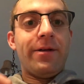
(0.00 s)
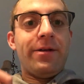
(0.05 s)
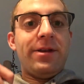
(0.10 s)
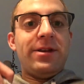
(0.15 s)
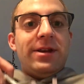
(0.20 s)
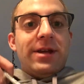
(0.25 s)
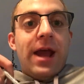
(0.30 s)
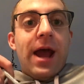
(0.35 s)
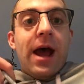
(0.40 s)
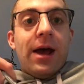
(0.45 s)

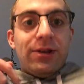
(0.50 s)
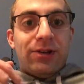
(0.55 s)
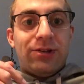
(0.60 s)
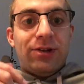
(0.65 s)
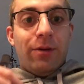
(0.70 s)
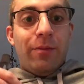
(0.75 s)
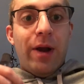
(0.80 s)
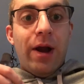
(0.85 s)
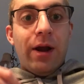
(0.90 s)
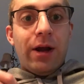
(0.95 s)
yes,
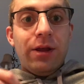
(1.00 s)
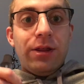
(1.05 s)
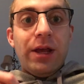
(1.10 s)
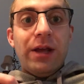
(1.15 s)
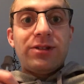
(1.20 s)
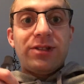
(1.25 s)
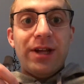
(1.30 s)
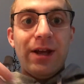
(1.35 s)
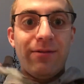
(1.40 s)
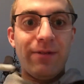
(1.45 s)
American
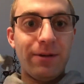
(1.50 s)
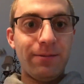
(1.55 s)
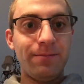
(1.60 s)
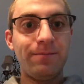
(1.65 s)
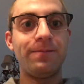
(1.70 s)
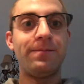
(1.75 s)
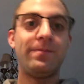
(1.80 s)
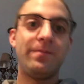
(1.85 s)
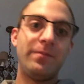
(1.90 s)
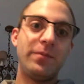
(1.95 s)
Thanksgiving,
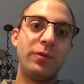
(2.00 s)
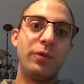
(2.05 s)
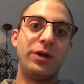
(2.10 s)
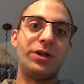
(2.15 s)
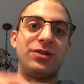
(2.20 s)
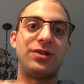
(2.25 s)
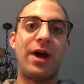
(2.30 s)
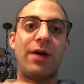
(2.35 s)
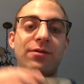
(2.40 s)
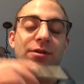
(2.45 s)
which
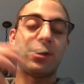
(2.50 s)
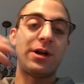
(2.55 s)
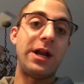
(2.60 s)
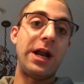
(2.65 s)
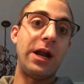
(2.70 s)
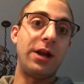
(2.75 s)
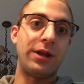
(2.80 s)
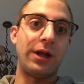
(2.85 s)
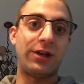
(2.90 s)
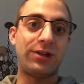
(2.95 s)
is after
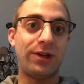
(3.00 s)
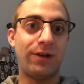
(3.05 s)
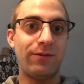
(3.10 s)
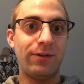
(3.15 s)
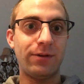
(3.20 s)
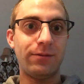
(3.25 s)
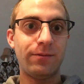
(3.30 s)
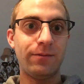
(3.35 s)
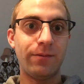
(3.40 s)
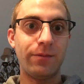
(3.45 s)
Canadian Thanksgiving,